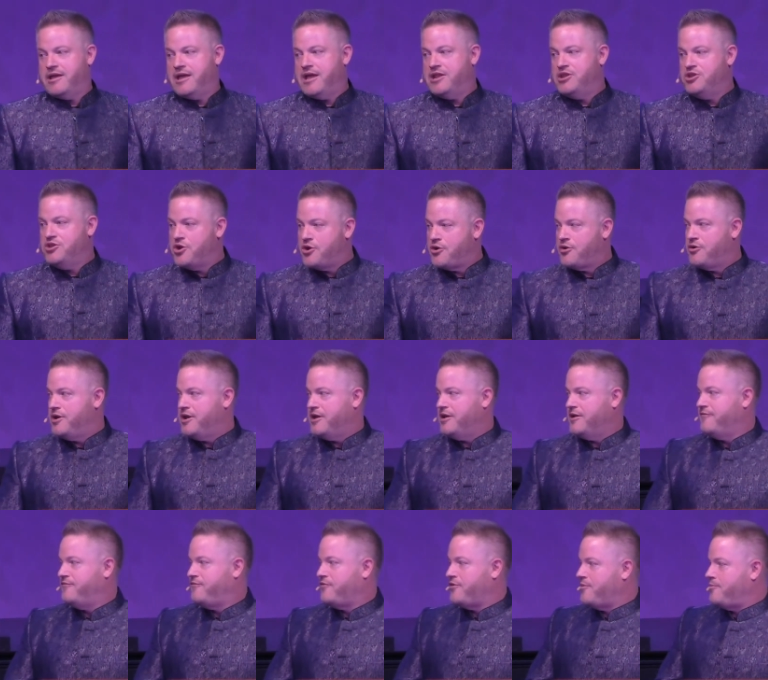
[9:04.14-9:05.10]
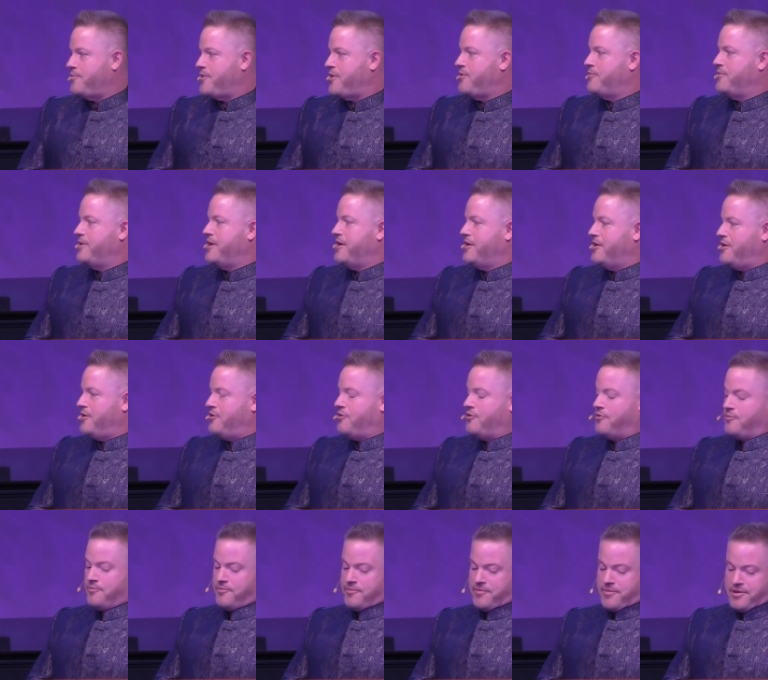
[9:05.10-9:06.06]
and yearning for a permanent
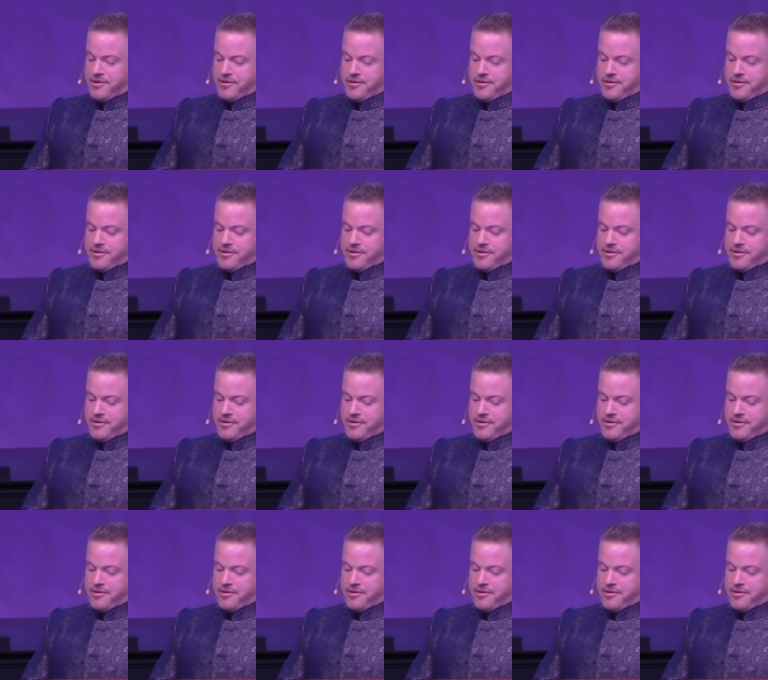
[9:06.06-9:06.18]
home.